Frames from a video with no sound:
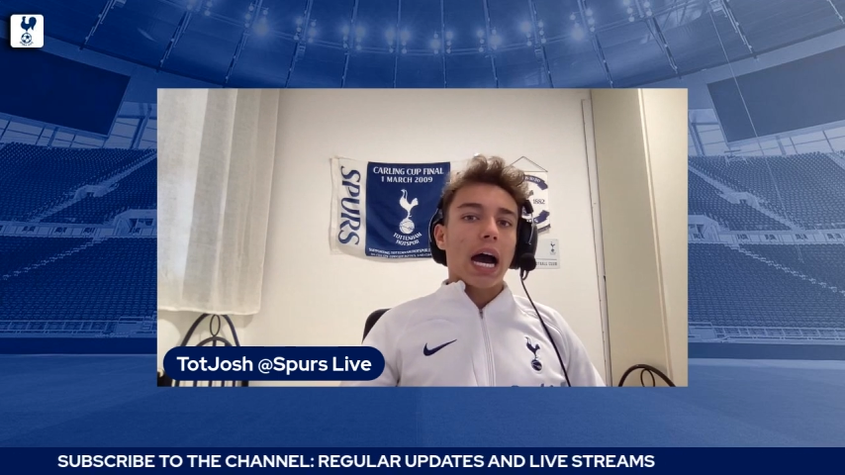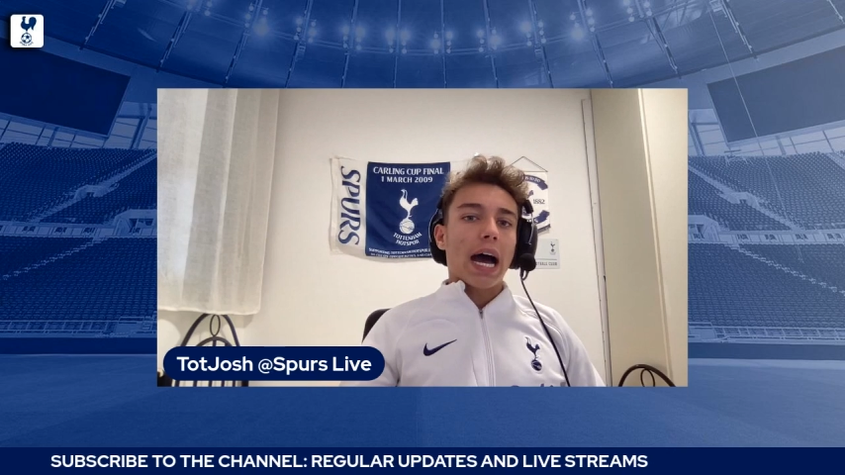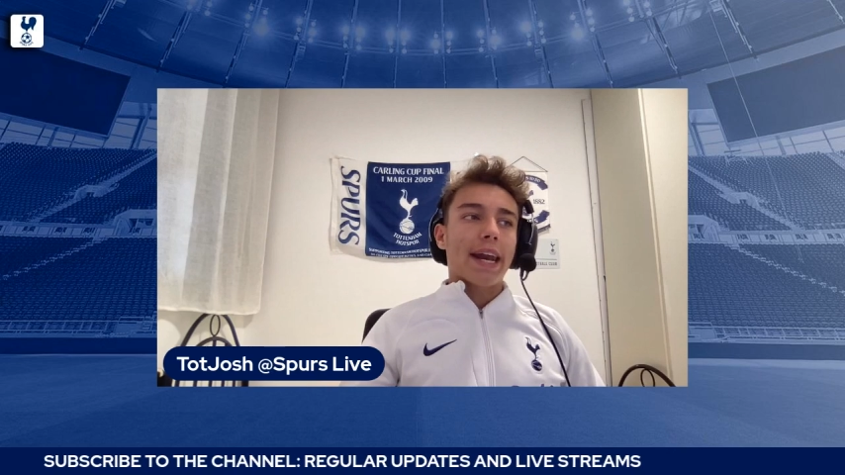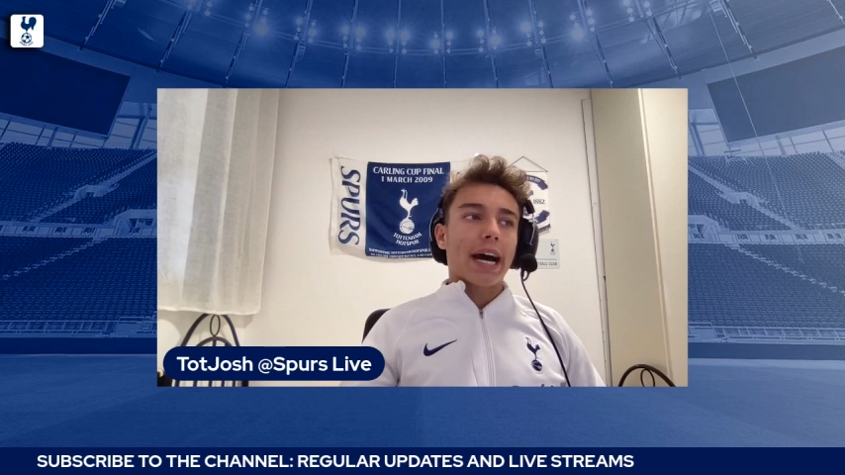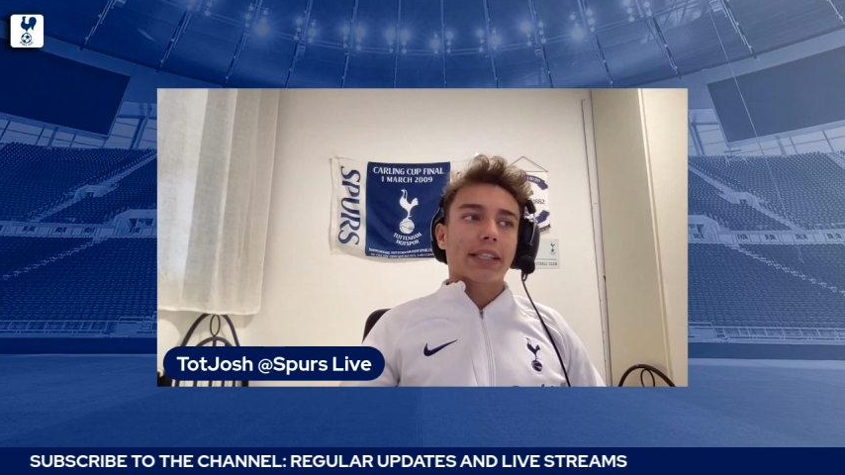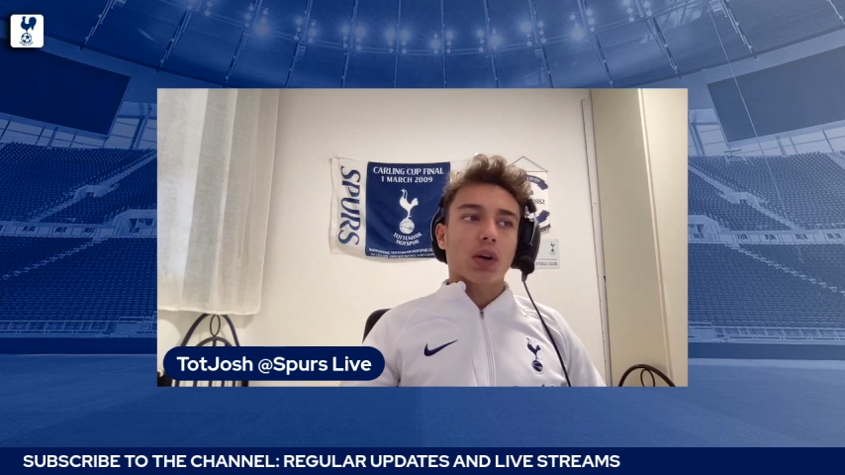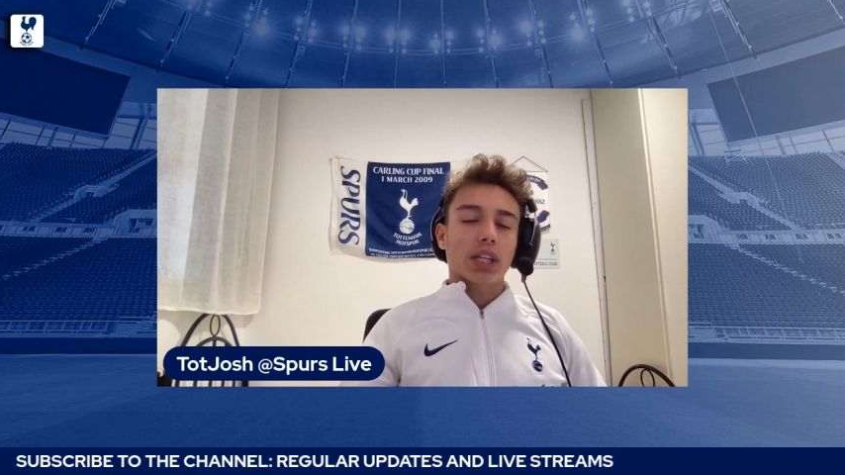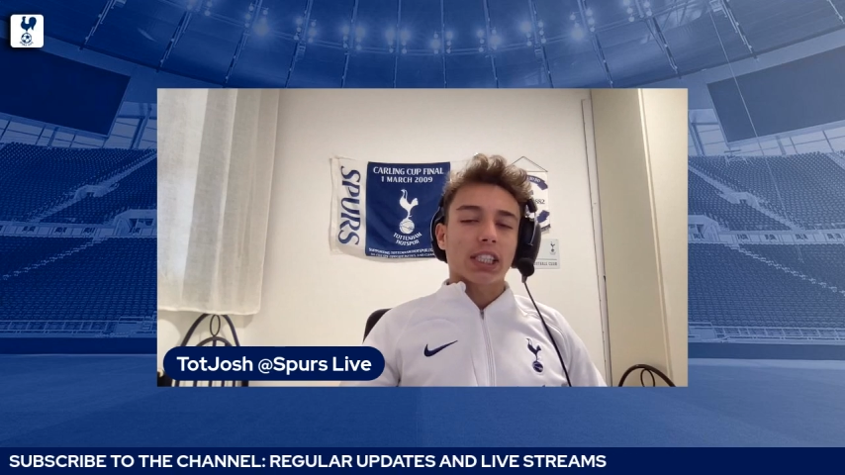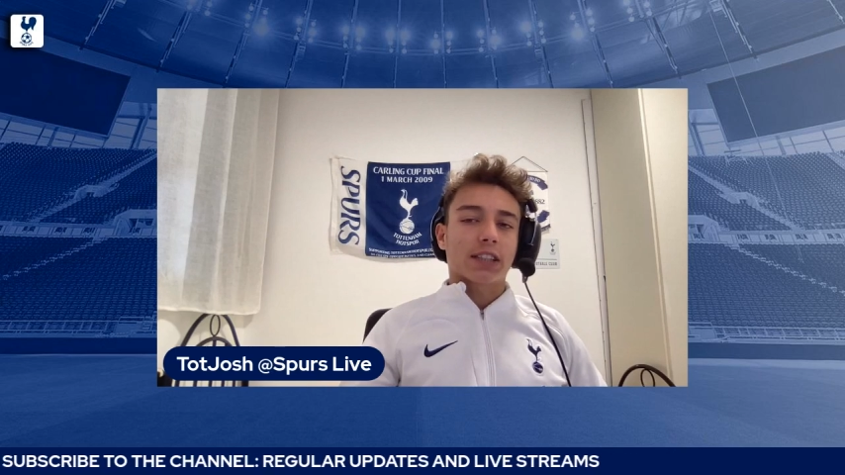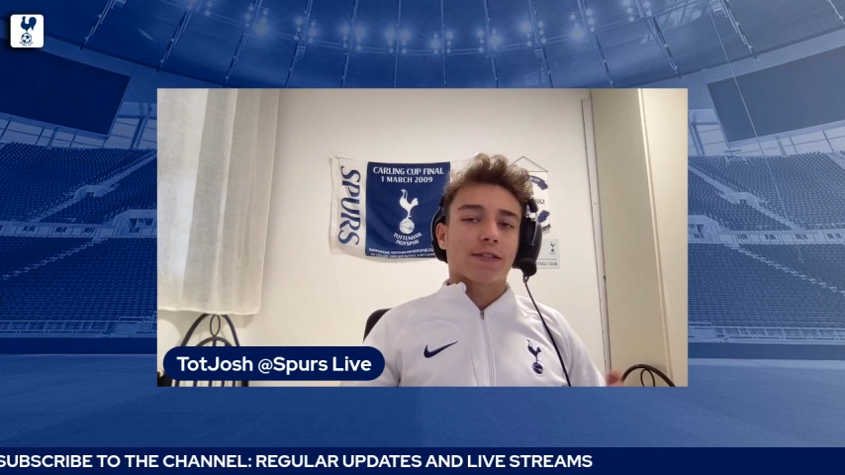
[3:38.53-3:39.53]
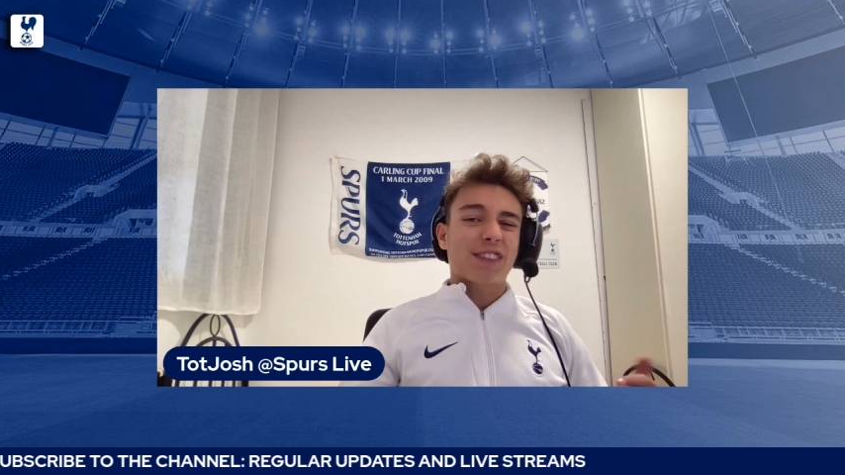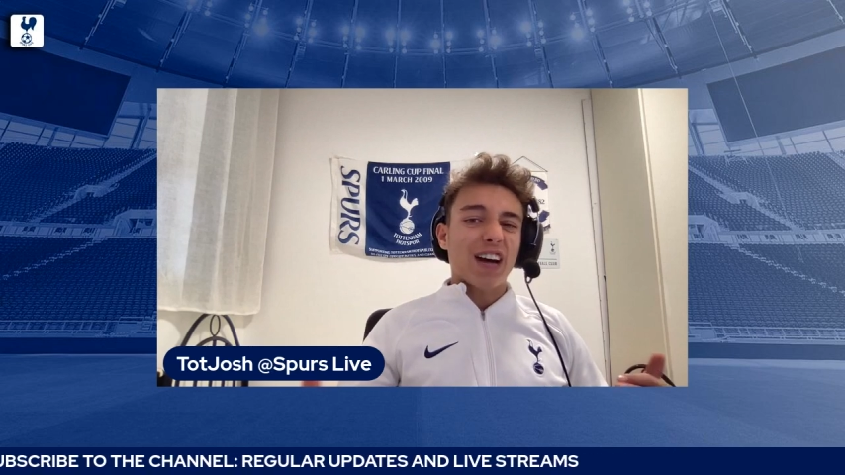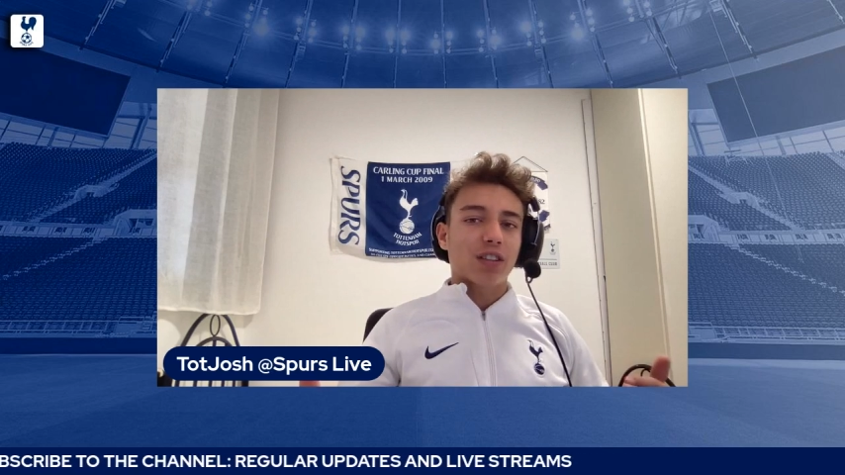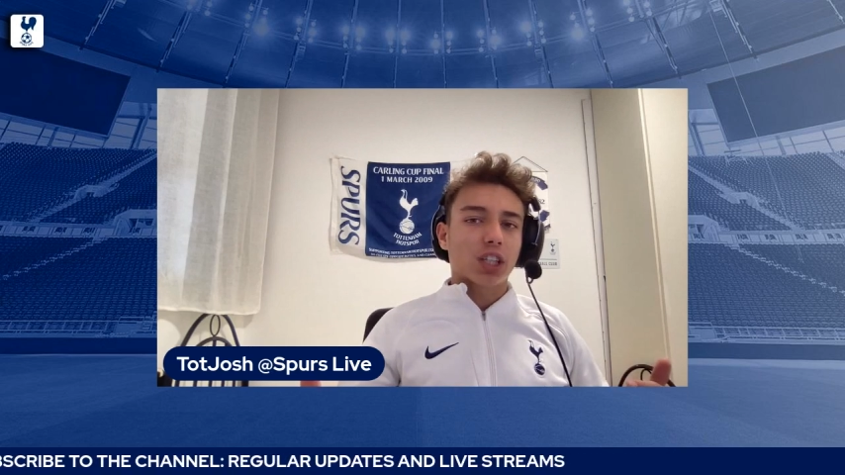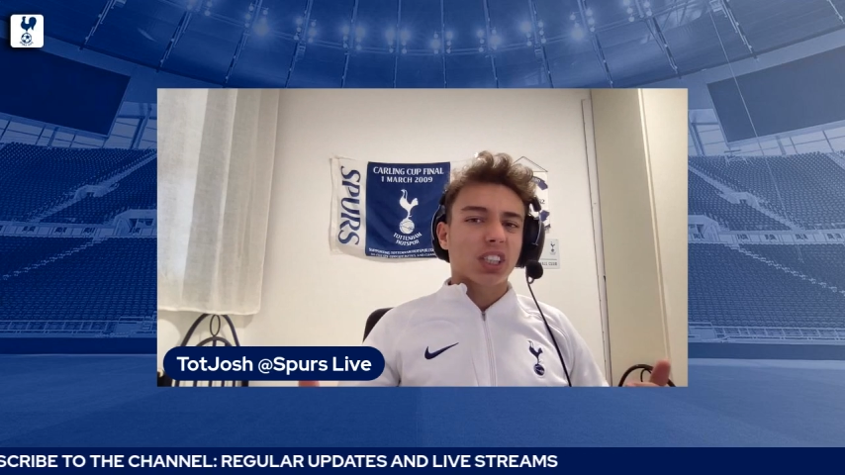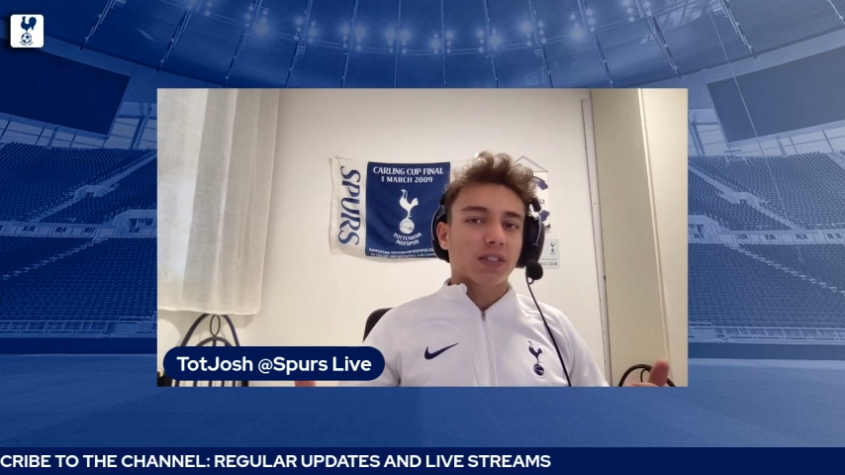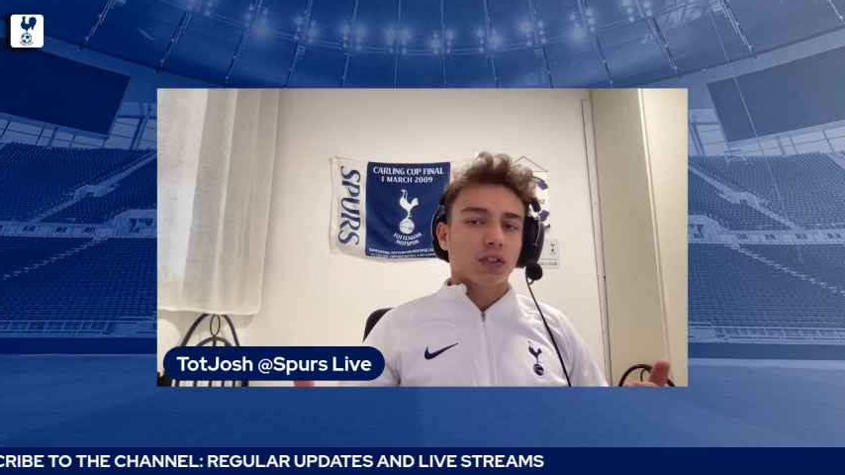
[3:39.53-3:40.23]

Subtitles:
and I don't think it's fair on us